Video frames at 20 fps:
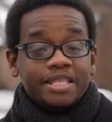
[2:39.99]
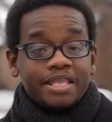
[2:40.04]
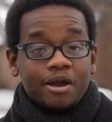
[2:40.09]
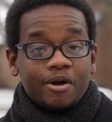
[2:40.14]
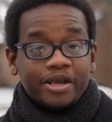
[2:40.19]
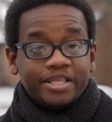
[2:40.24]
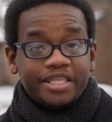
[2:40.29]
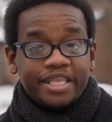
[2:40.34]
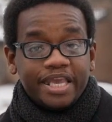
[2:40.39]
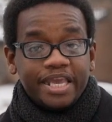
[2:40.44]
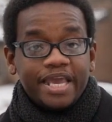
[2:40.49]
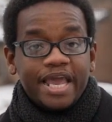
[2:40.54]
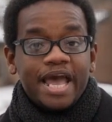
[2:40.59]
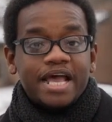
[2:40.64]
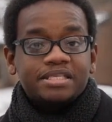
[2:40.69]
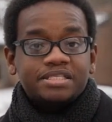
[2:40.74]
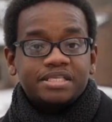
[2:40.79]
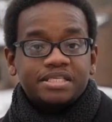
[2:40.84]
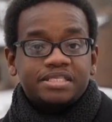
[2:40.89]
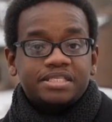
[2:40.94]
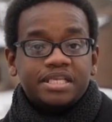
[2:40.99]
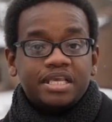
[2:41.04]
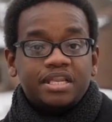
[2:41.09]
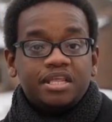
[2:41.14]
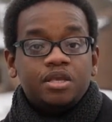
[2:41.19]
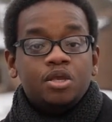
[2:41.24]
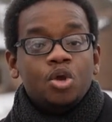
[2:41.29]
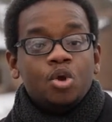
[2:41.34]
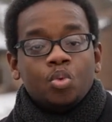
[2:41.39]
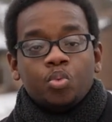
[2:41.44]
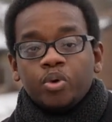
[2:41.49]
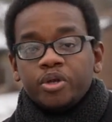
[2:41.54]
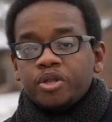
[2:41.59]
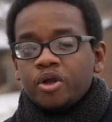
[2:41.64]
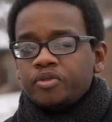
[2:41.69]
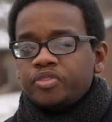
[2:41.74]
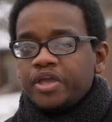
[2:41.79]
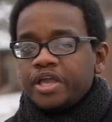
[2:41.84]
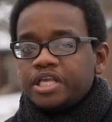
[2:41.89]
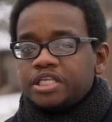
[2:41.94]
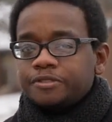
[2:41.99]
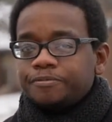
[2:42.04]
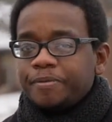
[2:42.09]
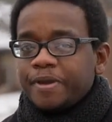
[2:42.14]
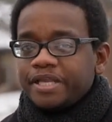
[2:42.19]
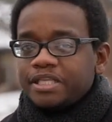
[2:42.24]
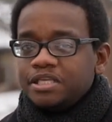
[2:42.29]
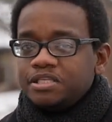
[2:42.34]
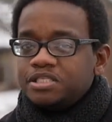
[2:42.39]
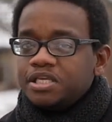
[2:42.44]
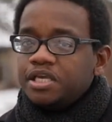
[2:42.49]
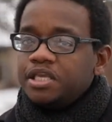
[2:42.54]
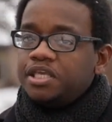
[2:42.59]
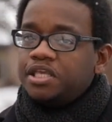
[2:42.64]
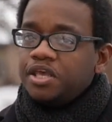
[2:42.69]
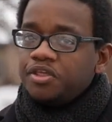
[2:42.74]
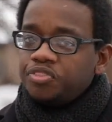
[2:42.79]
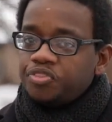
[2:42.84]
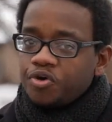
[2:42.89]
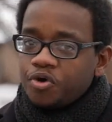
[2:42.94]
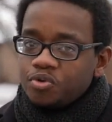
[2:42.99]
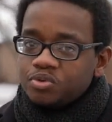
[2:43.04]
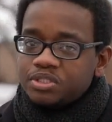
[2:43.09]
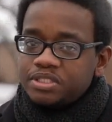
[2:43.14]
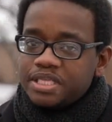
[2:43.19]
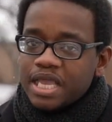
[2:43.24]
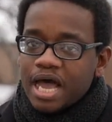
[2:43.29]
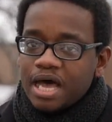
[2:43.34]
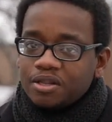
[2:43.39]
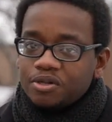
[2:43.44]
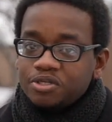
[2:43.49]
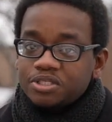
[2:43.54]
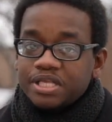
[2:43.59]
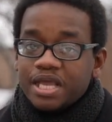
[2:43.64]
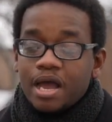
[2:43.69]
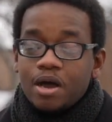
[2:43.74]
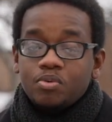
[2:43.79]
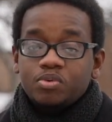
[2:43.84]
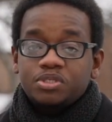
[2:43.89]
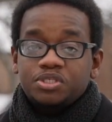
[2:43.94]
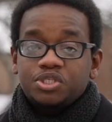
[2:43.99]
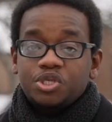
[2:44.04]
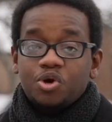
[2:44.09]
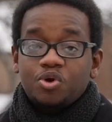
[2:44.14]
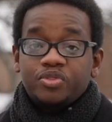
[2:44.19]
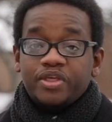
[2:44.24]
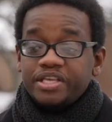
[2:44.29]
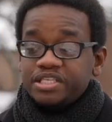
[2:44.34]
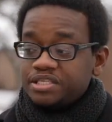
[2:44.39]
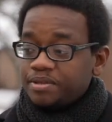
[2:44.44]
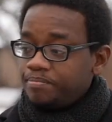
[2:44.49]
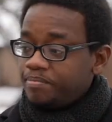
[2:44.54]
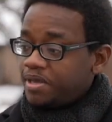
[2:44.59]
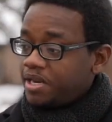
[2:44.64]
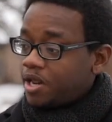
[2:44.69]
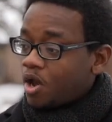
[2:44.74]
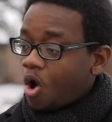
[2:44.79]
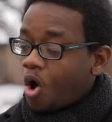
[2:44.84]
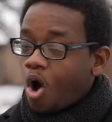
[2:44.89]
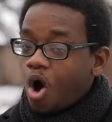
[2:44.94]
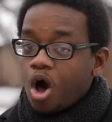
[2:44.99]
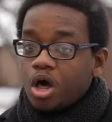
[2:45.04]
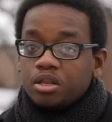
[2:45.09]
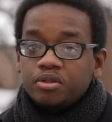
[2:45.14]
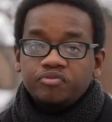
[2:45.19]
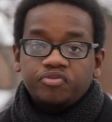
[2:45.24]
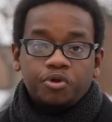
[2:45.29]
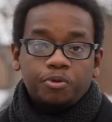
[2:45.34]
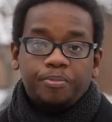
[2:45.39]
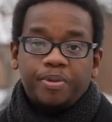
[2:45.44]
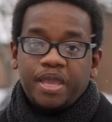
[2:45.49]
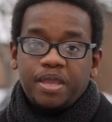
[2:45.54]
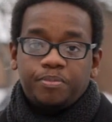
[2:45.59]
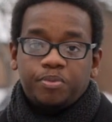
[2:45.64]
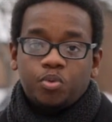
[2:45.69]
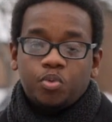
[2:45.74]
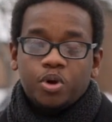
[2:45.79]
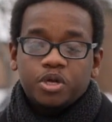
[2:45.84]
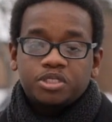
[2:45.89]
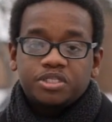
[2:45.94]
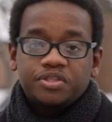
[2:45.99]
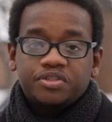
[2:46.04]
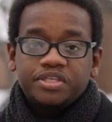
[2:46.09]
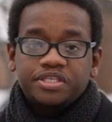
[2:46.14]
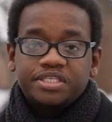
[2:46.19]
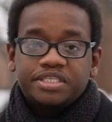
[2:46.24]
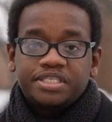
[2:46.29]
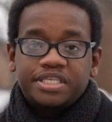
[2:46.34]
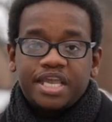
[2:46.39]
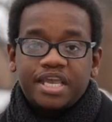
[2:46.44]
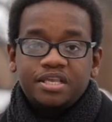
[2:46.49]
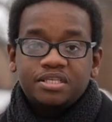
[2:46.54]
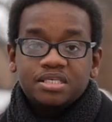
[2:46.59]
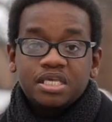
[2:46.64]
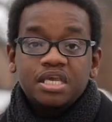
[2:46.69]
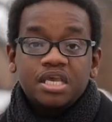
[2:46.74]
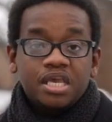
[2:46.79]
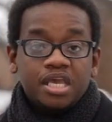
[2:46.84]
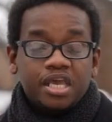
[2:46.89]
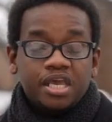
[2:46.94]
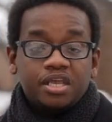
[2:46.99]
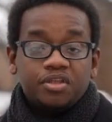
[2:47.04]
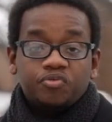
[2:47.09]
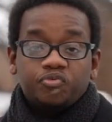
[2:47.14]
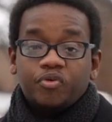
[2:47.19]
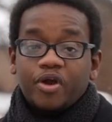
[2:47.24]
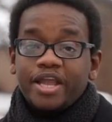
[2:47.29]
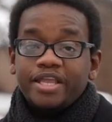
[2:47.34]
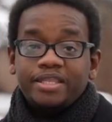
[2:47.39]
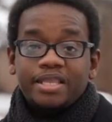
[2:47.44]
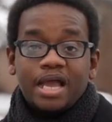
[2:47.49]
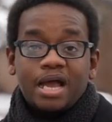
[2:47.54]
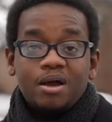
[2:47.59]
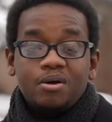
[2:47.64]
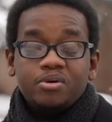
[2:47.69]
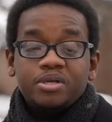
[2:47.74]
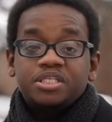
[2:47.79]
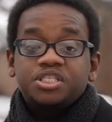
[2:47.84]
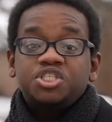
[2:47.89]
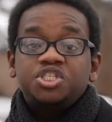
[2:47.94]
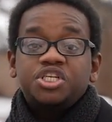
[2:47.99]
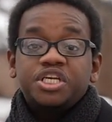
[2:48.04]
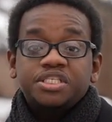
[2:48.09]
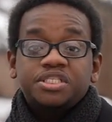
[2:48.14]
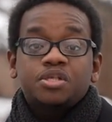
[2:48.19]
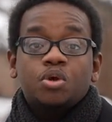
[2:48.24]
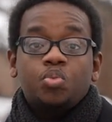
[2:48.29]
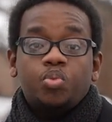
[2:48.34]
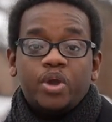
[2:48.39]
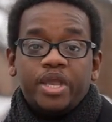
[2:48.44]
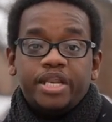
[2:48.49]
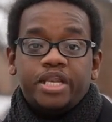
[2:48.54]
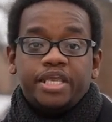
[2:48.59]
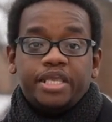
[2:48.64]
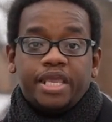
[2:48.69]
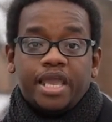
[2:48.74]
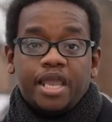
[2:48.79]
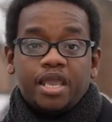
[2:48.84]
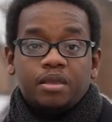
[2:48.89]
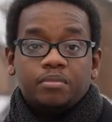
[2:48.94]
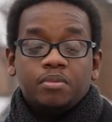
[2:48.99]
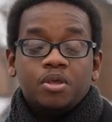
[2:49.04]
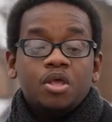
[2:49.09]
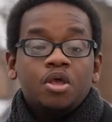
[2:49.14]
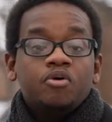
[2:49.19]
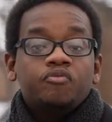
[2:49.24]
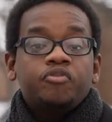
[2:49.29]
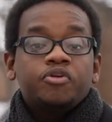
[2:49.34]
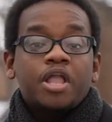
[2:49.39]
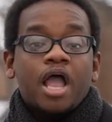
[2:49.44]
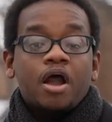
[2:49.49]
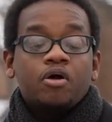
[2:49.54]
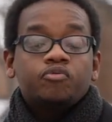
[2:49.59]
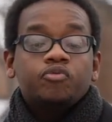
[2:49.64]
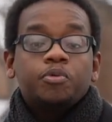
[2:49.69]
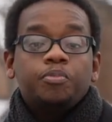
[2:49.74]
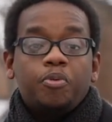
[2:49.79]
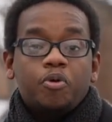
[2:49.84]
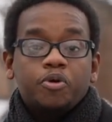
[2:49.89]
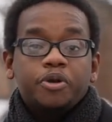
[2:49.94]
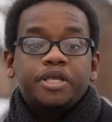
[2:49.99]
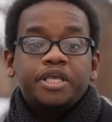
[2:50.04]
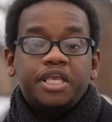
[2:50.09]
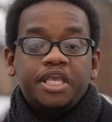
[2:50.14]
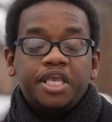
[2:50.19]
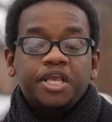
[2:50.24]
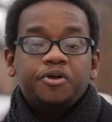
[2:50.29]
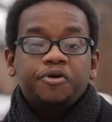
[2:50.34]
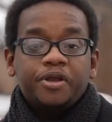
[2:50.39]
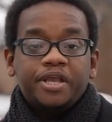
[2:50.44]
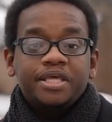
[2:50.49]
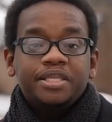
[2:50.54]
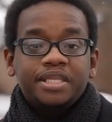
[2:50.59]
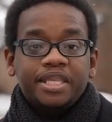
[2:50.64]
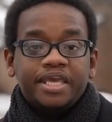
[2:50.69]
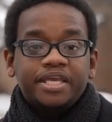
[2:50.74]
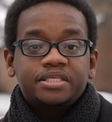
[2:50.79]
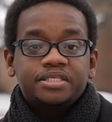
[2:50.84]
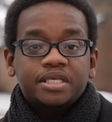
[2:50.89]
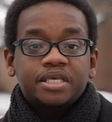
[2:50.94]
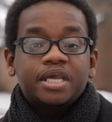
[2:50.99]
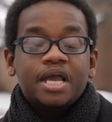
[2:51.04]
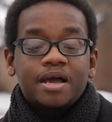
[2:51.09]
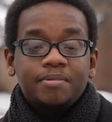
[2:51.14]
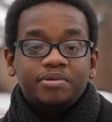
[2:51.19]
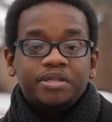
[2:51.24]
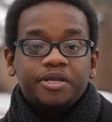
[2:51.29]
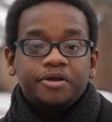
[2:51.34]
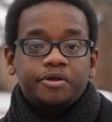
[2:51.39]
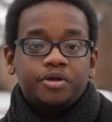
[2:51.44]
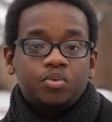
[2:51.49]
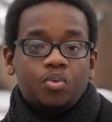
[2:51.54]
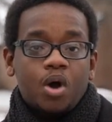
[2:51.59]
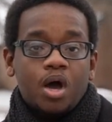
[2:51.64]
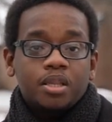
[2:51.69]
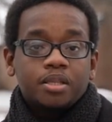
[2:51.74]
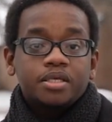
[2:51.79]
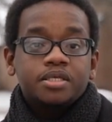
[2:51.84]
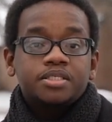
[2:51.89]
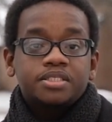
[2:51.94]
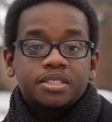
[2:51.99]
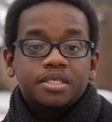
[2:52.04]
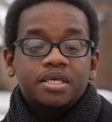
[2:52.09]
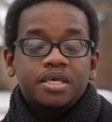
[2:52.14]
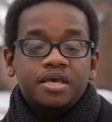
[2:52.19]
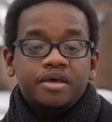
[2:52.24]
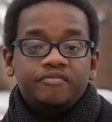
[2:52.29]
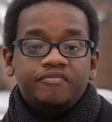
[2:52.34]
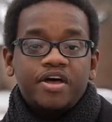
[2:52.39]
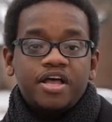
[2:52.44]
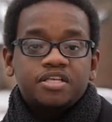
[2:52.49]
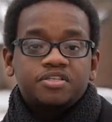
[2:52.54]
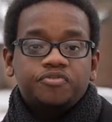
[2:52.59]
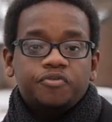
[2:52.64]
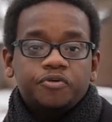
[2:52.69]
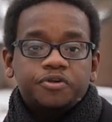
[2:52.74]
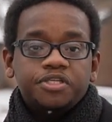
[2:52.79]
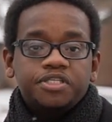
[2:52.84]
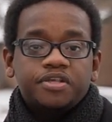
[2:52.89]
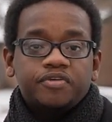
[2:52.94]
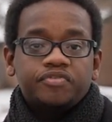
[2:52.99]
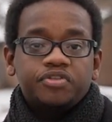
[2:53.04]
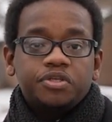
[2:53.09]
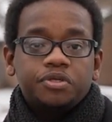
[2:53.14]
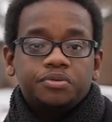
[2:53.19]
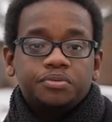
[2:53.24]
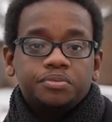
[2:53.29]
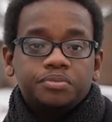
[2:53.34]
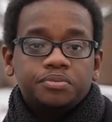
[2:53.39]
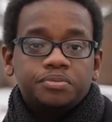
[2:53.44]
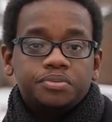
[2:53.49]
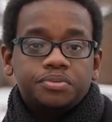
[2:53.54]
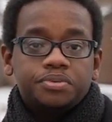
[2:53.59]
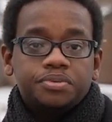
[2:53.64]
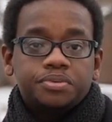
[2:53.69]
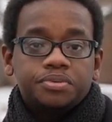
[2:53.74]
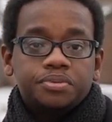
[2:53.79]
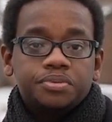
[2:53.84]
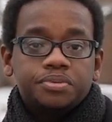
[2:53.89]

Now, I did ask the city when are they expecting to get those dollars? Now, I was told they submitted all of their paperwork to the state, and right now it's just a waiting game. For now, reporting here in Lansing, I'm Larry Wallace, Fox 47 News.